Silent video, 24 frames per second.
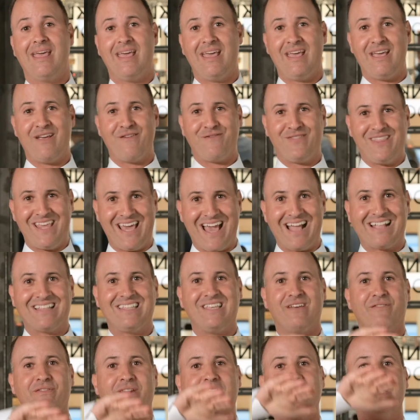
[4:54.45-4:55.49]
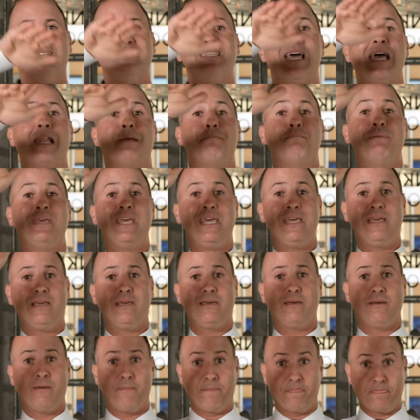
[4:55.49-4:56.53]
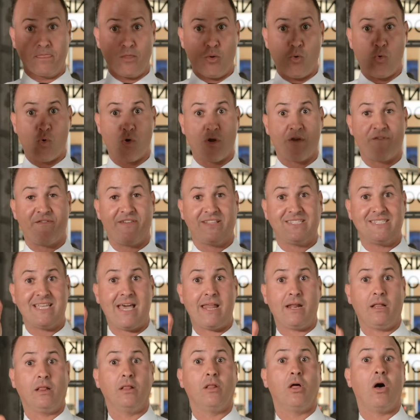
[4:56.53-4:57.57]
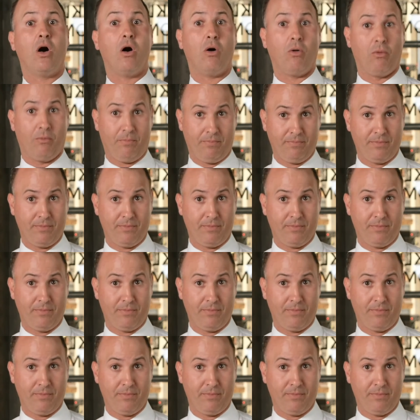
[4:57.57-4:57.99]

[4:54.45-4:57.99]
if the activity is at a peak or if it's at a lull.